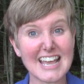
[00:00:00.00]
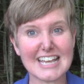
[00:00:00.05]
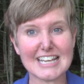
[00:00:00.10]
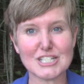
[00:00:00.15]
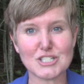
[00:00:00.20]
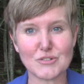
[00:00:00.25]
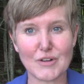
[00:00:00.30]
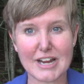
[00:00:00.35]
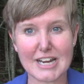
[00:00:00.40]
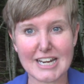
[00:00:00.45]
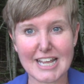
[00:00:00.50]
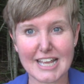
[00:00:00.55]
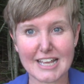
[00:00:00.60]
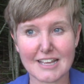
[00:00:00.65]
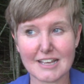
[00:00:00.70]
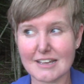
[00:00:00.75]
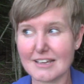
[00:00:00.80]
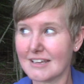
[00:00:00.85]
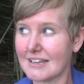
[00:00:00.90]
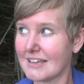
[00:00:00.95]
It's raining.
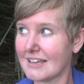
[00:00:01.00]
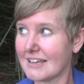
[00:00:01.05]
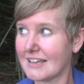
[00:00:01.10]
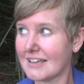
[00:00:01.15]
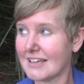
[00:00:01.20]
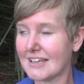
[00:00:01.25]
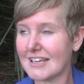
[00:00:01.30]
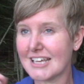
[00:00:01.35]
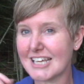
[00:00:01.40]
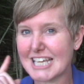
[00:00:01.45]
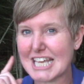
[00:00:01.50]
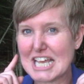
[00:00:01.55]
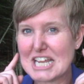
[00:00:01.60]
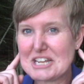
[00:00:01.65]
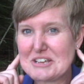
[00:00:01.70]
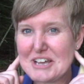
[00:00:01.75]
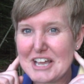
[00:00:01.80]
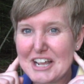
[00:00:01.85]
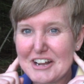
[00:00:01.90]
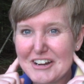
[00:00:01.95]
Can
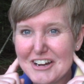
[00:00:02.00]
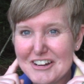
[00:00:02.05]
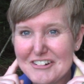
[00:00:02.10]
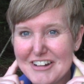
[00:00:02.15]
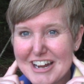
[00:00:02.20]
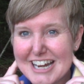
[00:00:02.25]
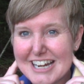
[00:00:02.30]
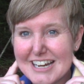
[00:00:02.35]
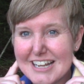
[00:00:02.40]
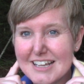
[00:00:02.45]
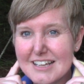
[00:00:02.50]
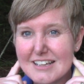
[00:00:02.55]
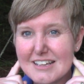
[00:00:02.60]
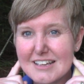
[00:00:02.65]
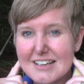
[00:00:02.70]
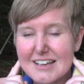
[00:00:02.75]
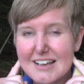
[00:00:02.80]
you hear it raining?